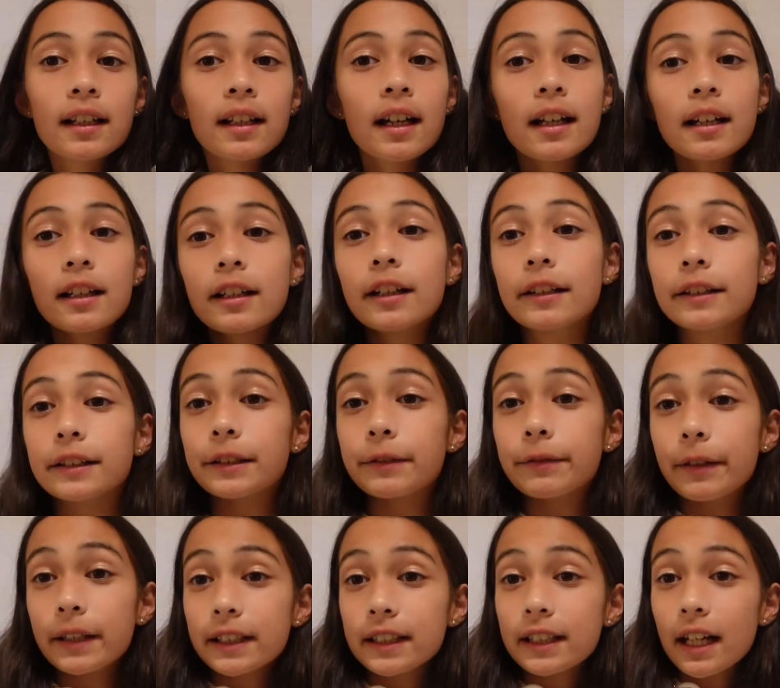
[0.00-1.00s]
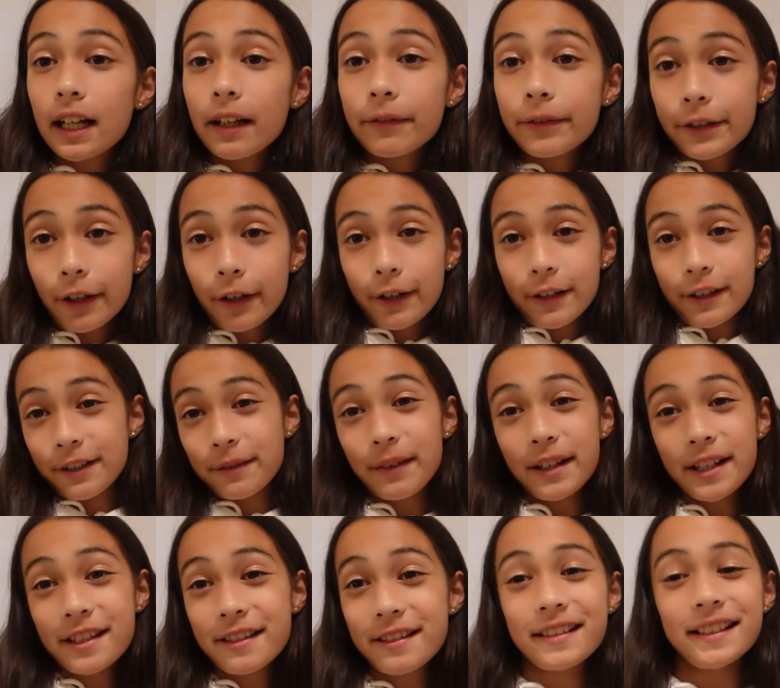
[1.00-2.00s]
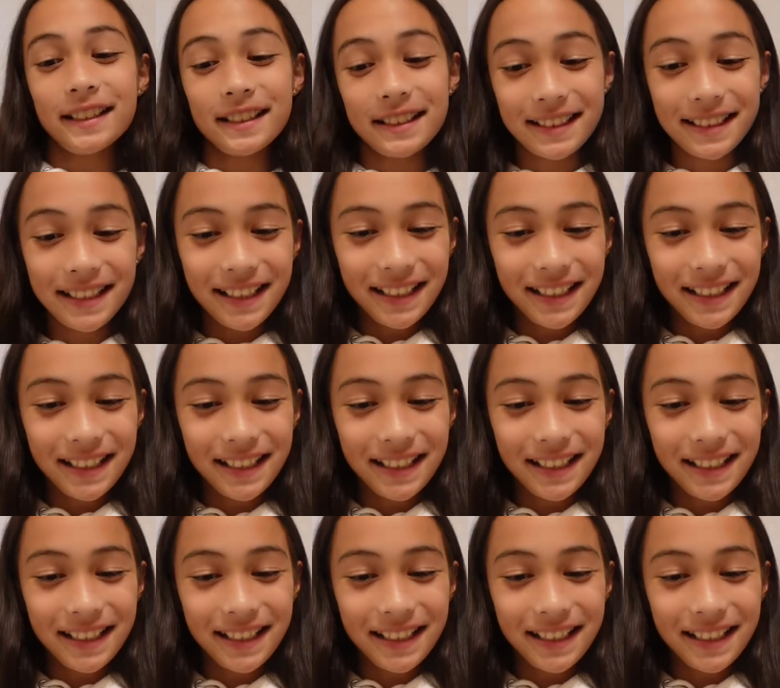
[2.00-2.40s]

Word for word: I don't know, it's fun to have soccer sweatshirts.